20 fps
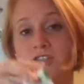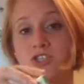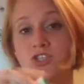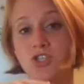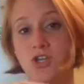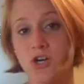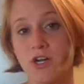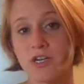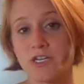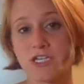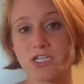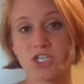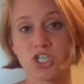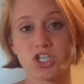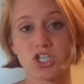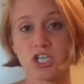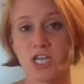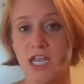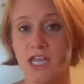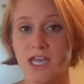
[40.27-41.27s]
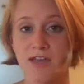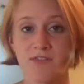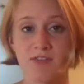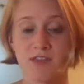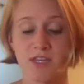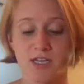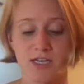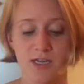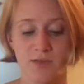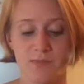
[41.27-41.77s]
a jar to shake
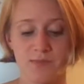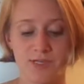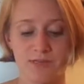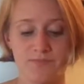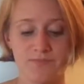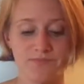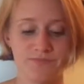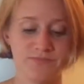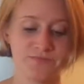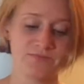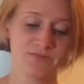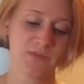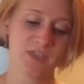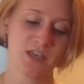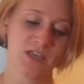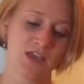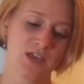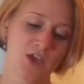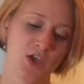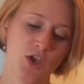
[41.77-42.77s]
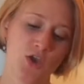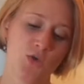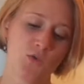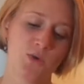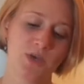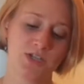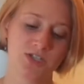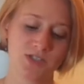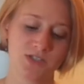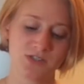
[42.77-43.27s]
everything up in,
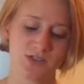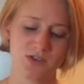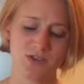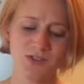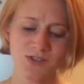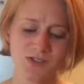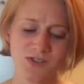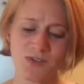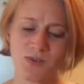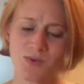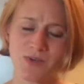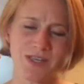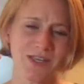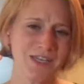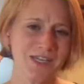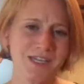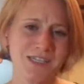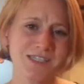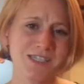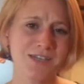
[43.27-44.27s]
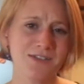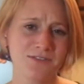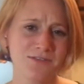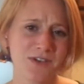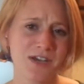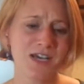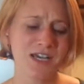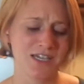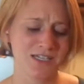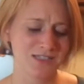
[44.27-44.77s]
which is also easy to
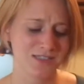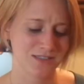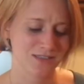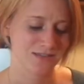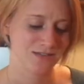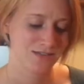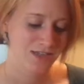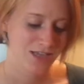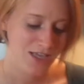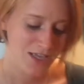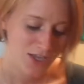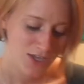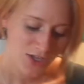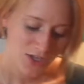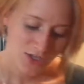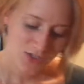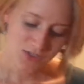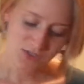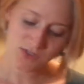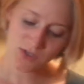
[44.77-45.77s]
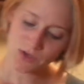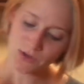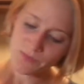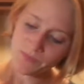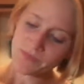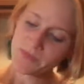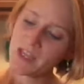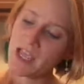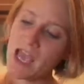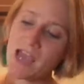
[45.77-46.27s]
find. So,
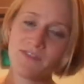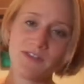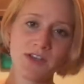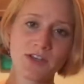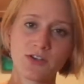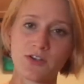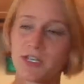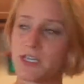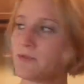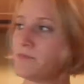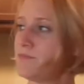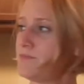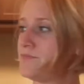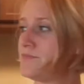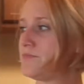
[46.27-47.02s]
heavy cream,